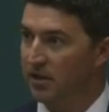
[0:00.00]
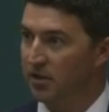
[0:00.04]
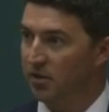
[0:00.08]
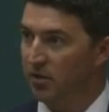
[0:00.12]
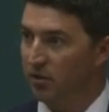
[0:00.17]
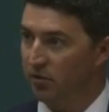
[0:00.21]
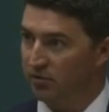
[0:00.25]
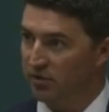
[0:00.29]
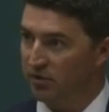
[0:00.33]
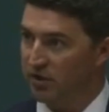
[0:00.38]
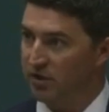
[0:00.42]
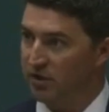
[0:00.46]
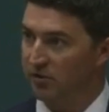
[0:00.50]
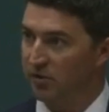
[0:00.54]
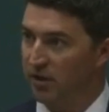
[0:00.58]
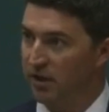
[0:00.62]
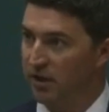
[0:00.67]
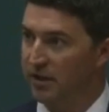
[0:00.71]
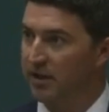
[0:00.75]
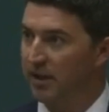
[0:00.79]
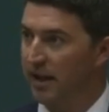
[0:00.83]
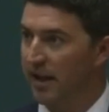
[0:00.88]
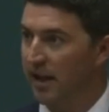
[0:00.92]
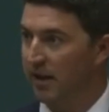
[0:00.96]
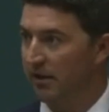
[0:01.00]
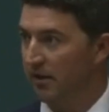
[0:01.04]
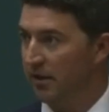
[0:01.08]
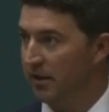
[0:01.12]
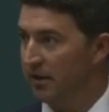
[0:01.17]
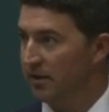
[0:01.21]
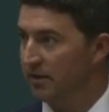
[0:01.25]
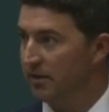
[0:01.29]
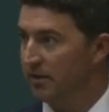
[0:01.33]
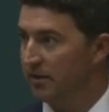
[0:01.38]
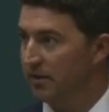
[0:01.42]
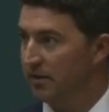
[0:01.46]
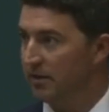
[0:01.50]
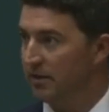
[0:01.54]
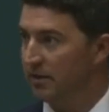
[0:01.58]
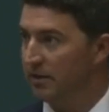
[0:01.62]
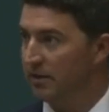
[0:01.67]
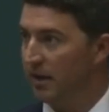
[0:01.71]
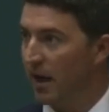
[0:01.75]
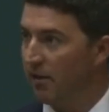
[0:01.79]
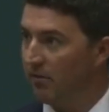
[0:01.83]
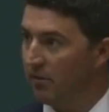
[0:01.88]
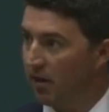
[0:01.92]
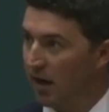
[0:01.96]
called restricted areas.
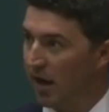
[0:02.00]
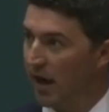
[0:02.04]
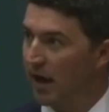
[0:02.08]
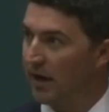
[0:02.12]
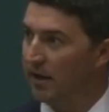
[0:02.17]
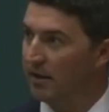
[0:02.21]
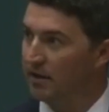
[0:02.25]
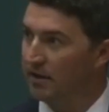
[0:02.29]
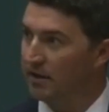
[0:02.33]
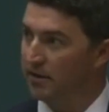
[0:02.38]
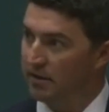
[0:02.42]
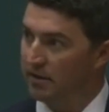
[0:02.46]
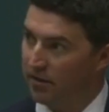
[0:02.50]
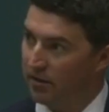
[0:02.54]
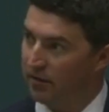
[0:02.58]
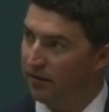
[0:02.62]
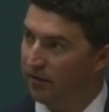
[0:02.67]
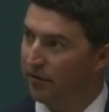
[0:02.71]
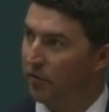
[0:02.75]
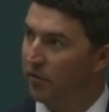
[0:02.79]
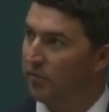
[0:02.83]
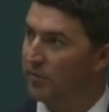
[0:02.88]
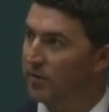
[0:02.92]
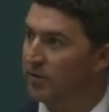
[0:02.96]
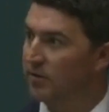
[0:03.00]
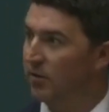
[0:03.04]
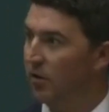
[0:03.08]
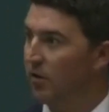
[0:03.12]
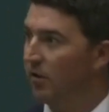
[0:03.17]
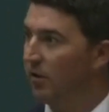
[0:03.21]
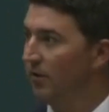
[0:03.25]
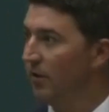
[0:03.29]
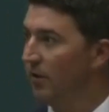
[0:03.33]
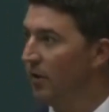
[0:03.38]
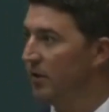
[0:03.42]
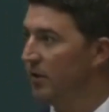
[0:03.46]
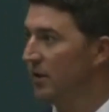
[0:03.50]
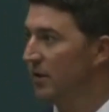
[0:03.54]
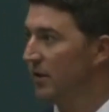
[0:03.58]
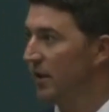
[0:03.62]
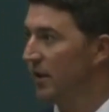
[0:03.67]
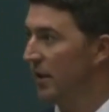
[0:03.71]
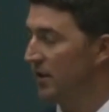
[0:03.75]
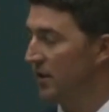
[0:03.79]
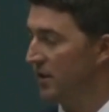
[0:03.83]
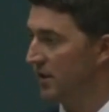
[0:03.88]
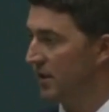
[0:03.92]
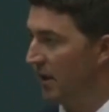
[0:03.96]
They relate to the former Stronger Futures
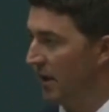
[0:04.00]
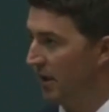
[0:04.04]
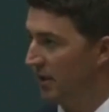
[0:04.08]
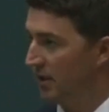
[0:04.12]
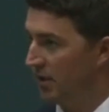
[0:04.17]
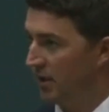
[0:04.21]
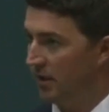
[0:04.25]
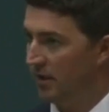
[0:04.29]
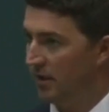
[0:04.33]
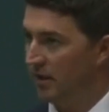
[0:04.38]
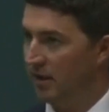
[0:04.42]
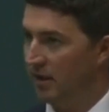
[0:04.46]
legislation.